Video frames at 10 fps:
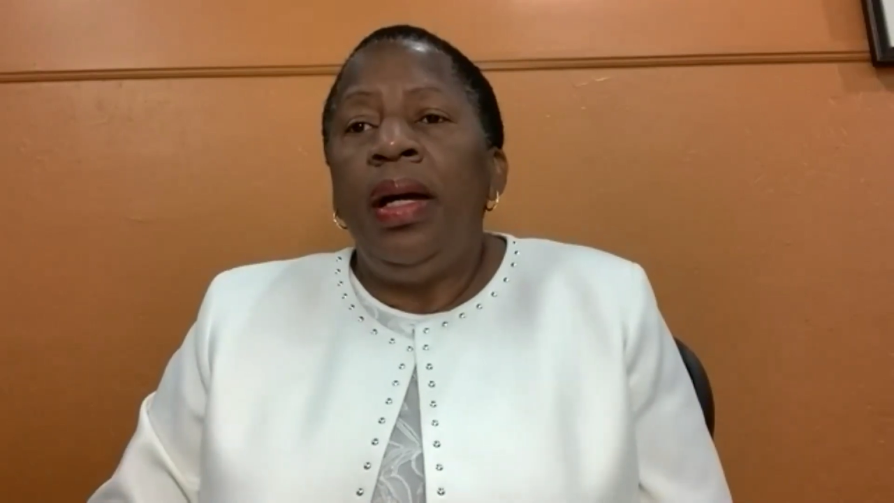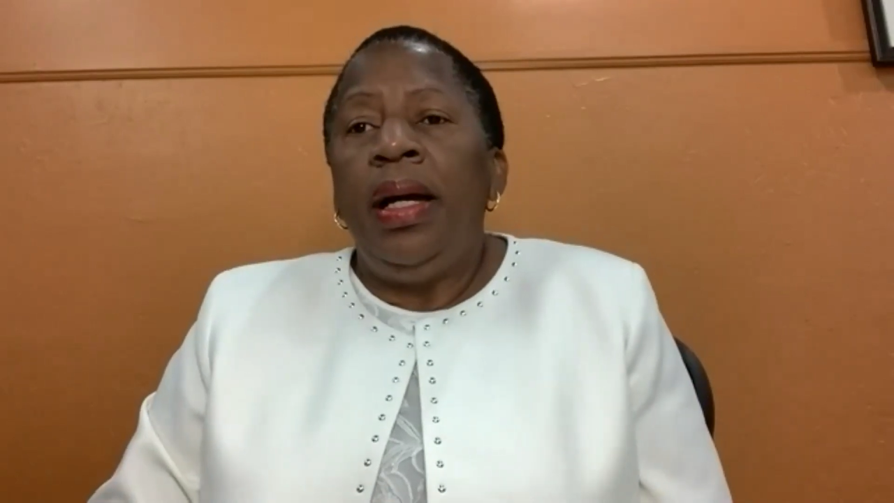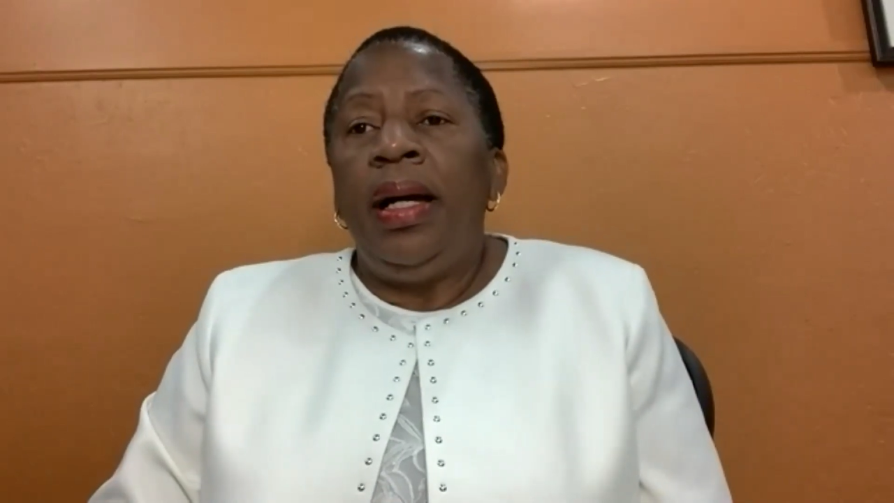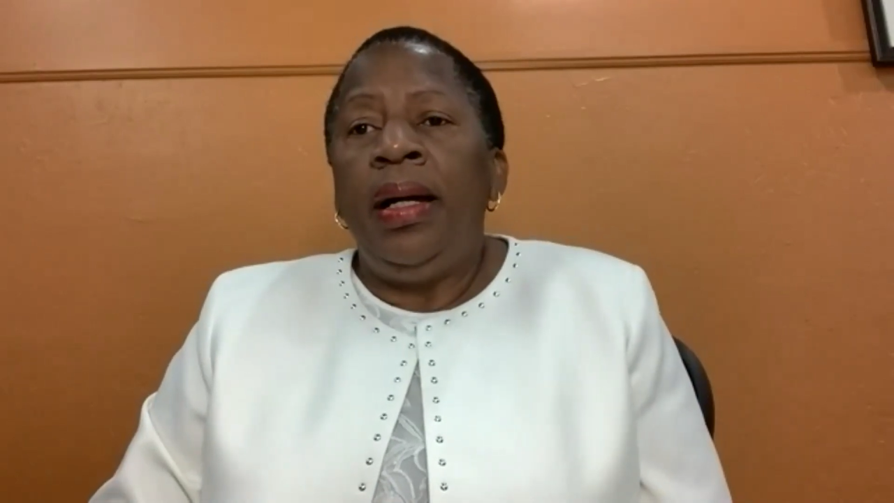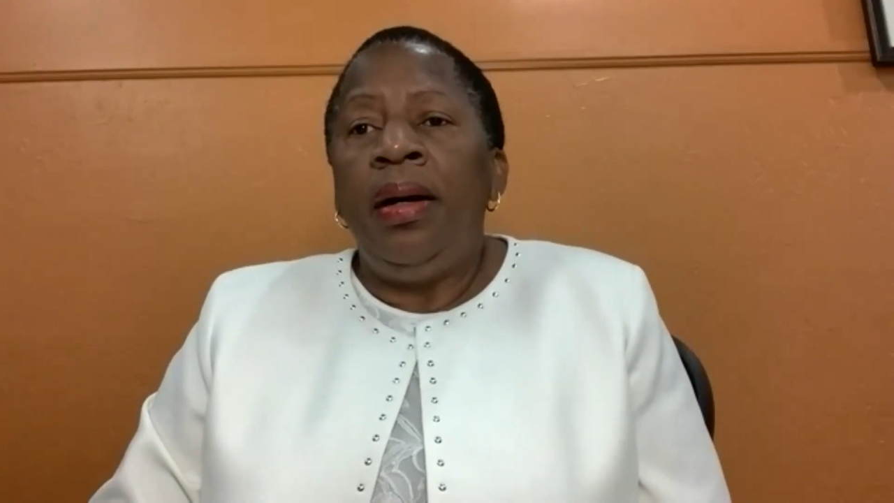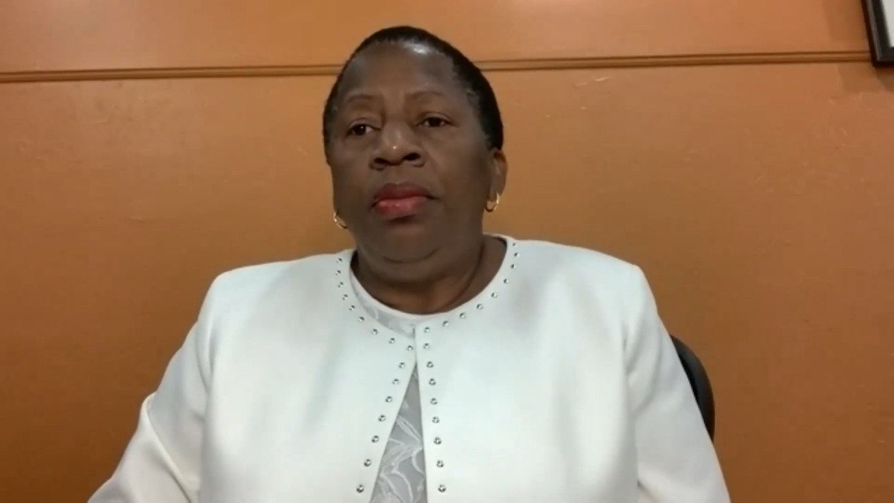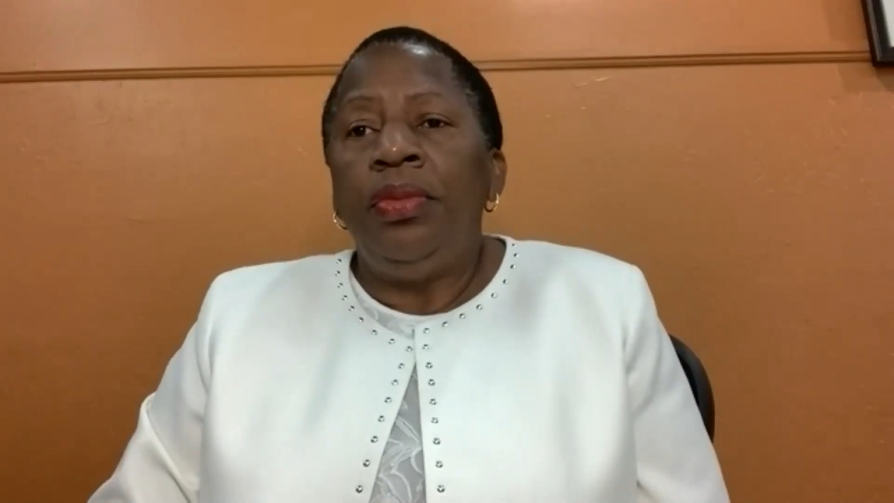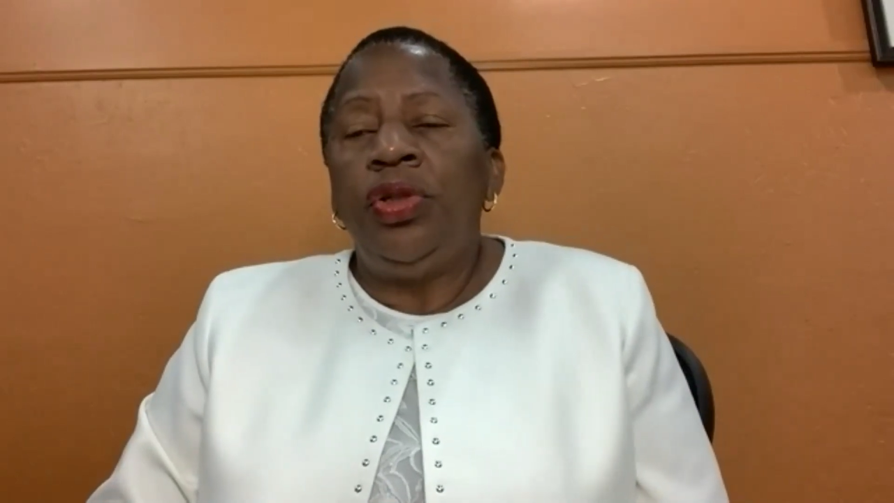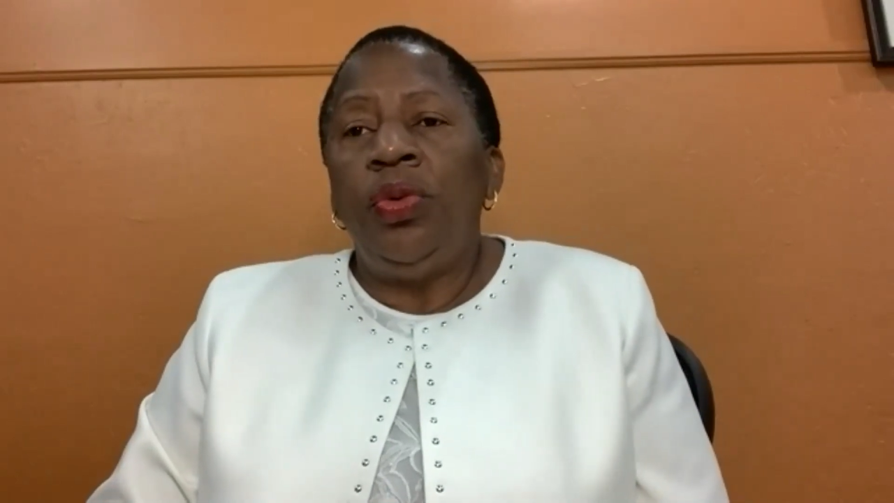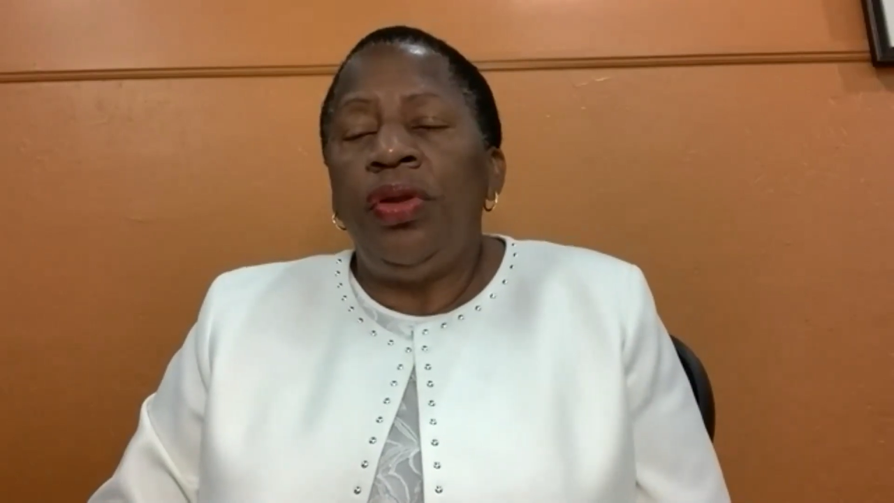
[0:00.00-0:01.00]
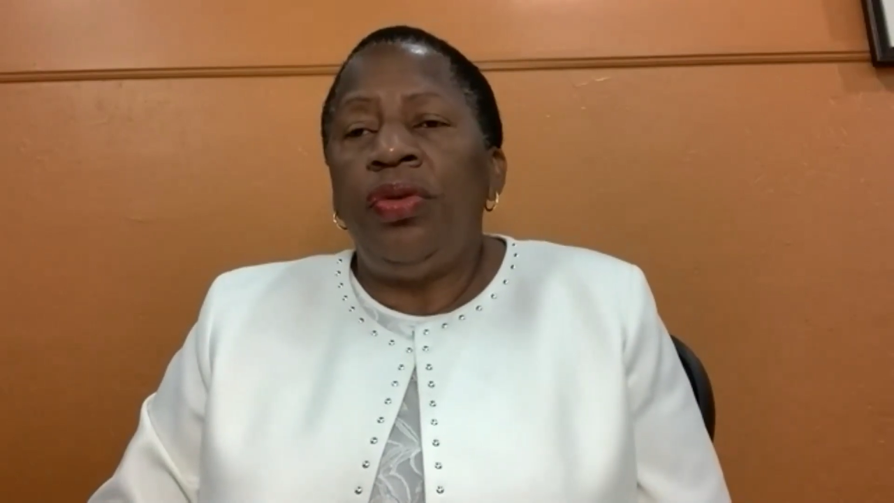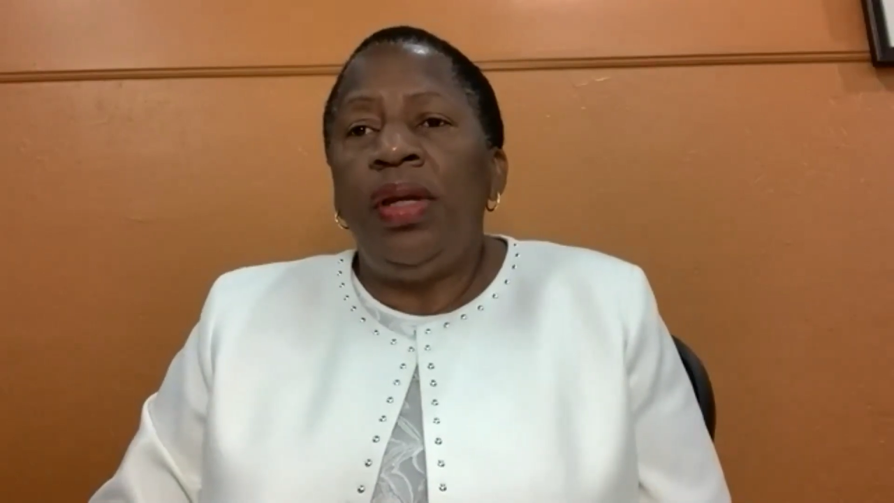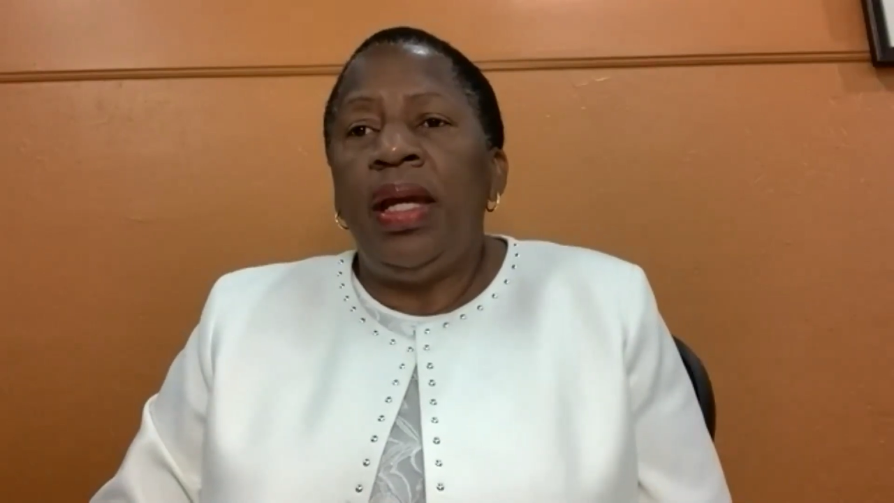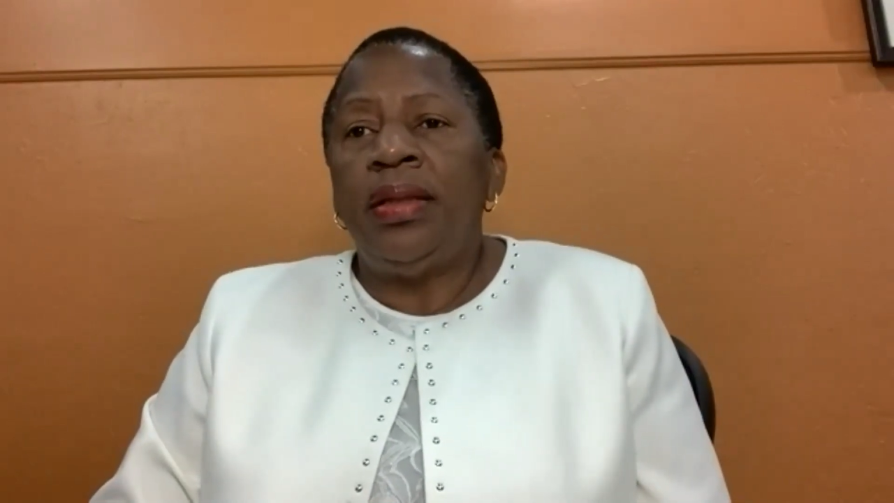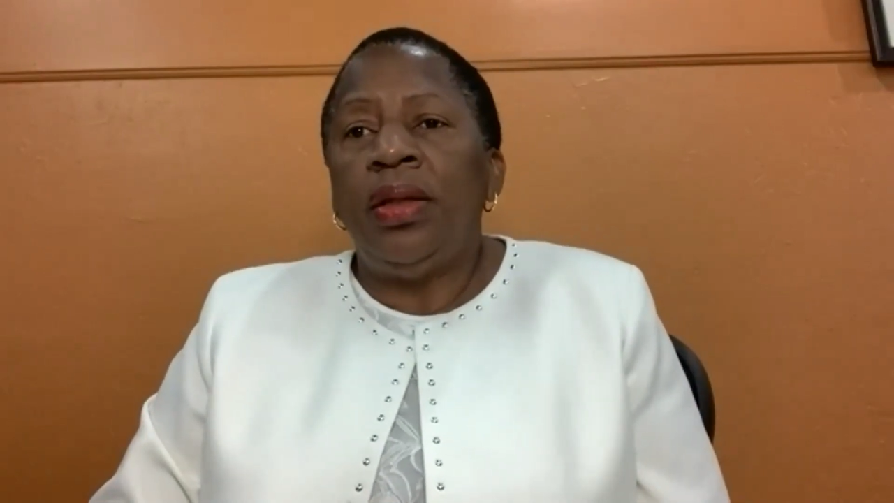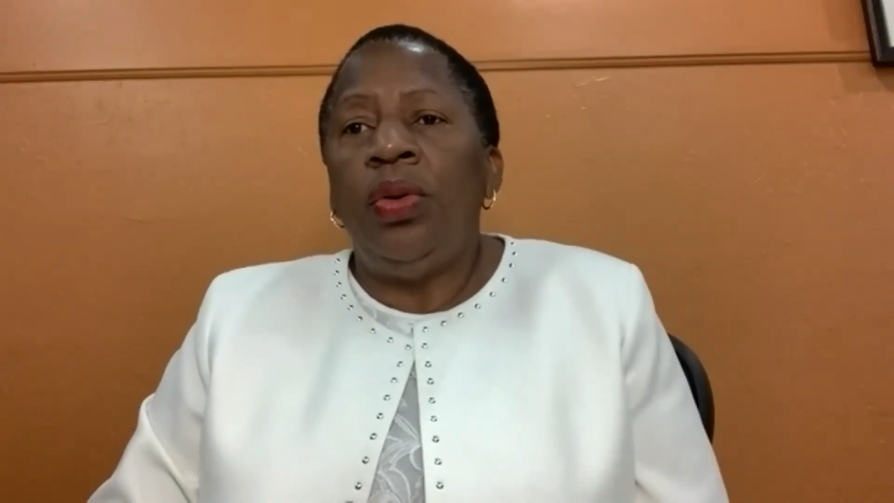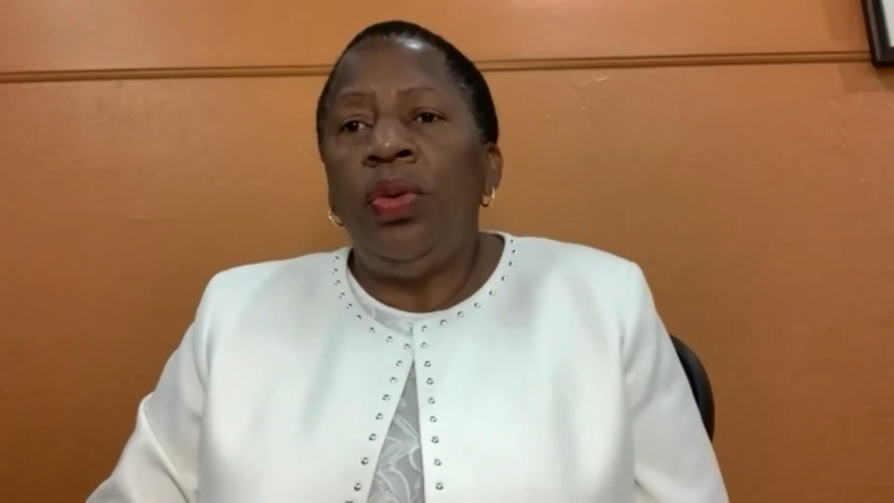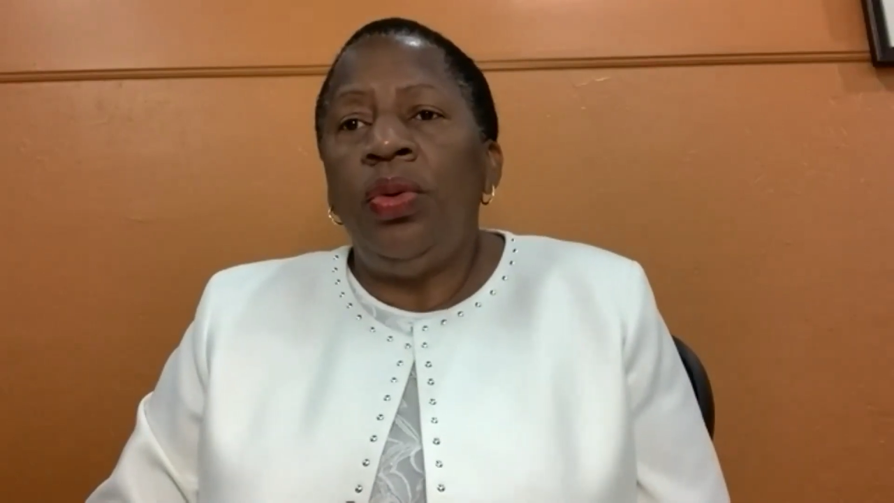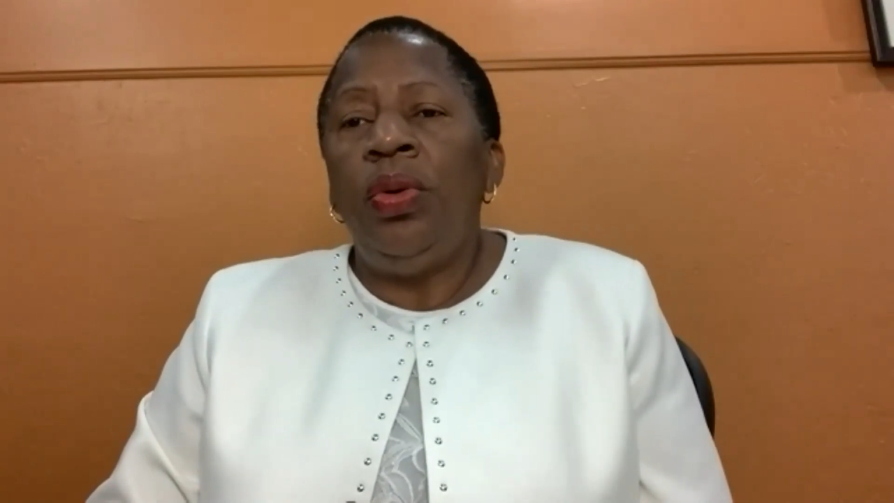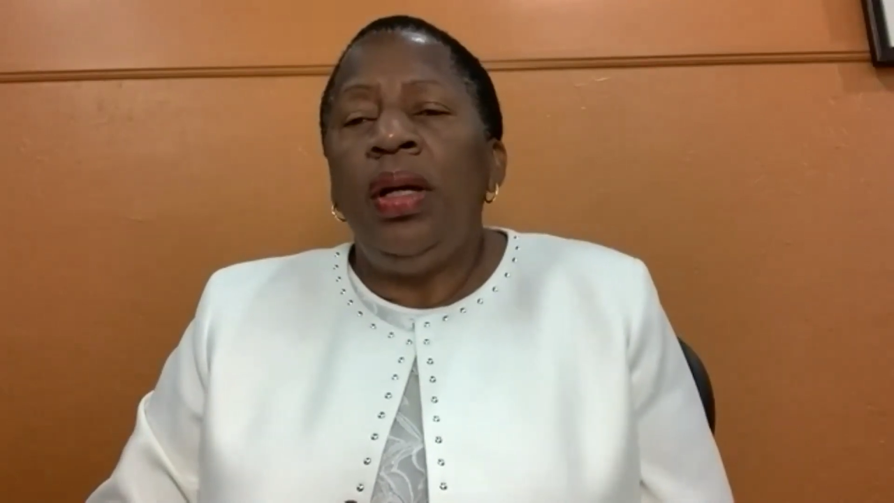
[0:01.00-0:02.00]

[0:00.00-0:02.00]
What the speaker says: 2 or 3 years ago,